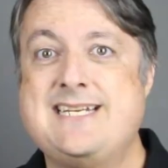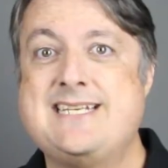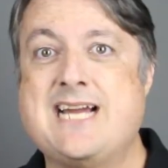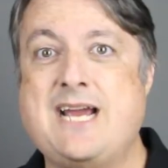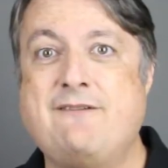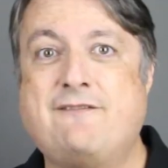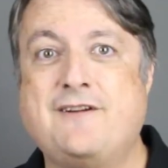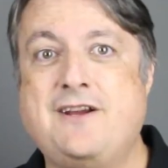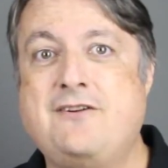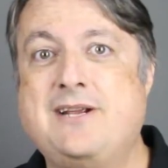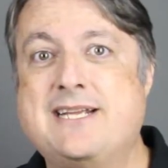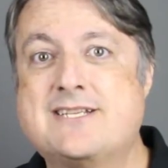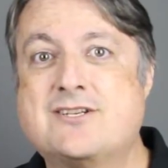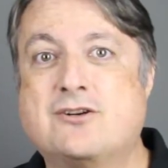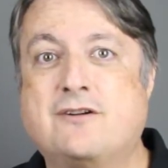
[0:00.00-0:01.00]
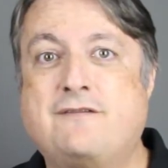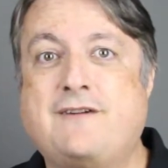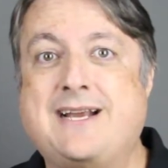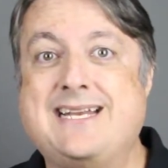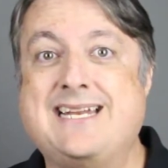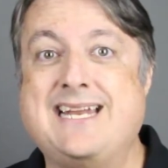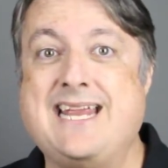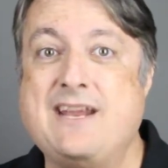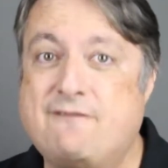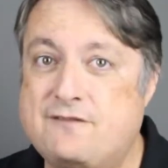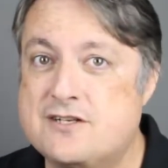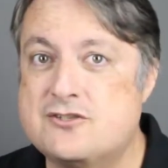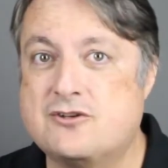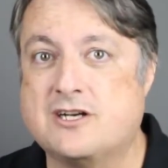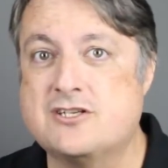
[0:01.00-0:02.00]
it time for you to get certified in
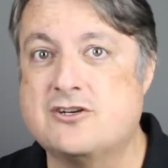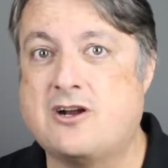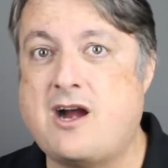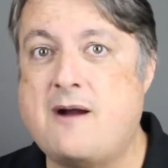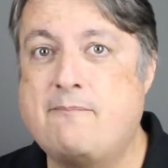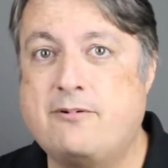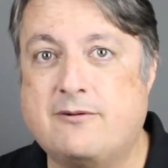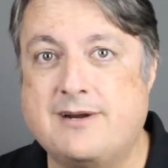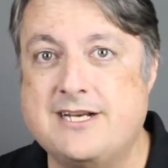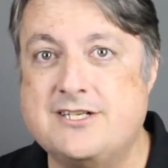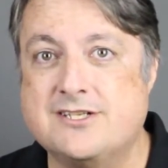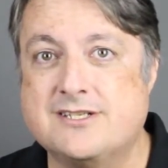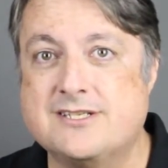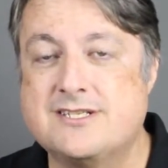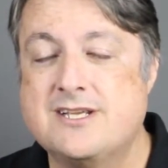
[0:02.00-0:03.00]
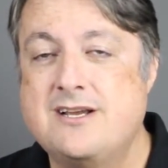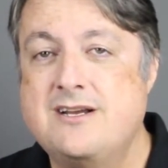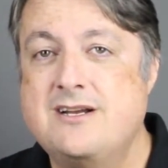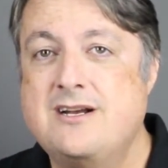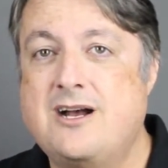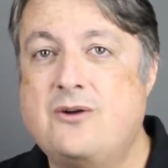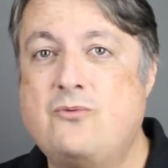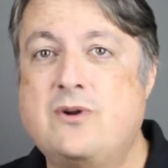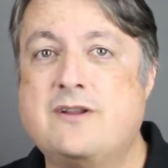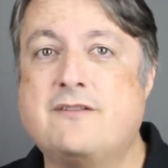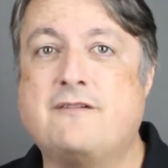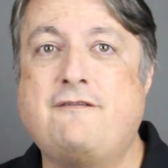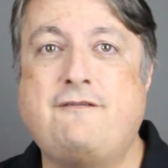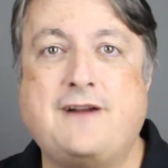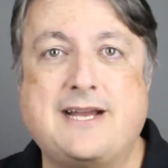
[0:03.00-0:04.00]
infrastructure operations on one of
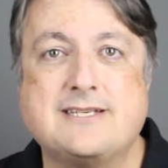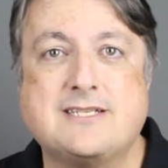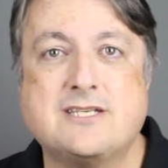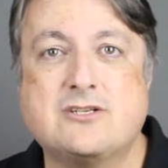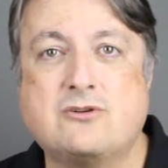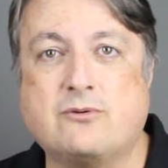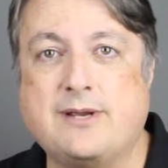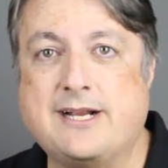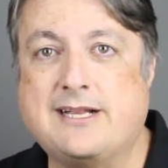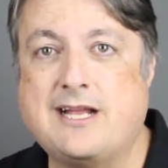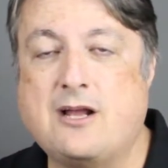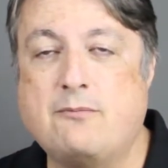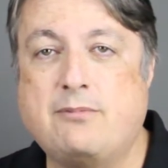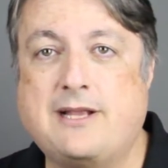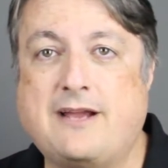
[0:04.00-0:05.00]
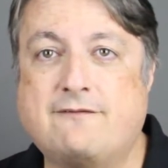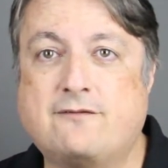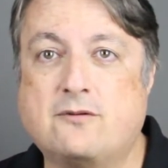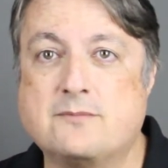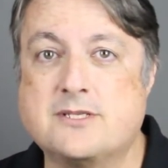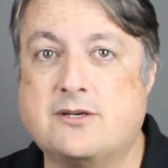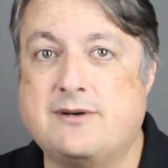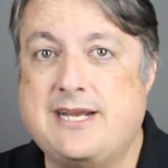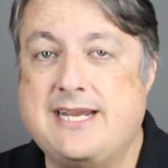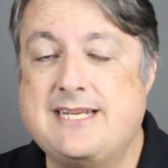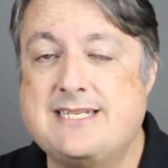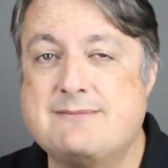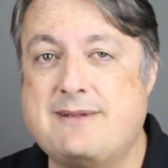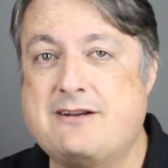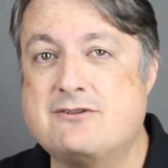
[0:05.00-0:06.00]
the fastest growing cloud platforms there
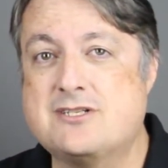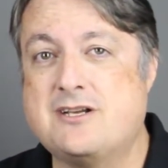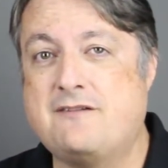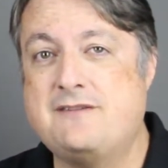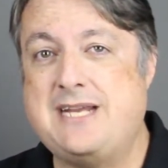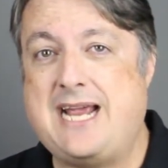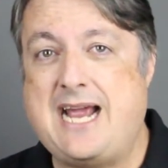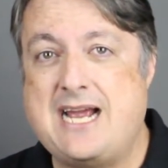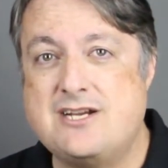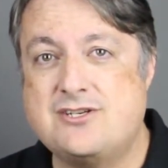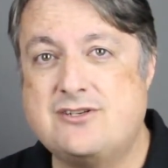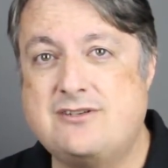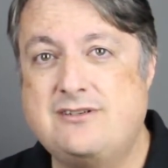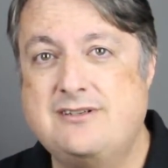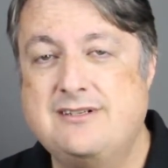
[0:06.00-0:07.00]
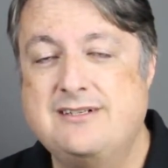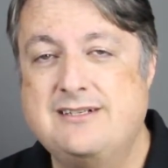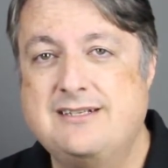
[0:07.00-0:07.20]
is, Microsoft Azure?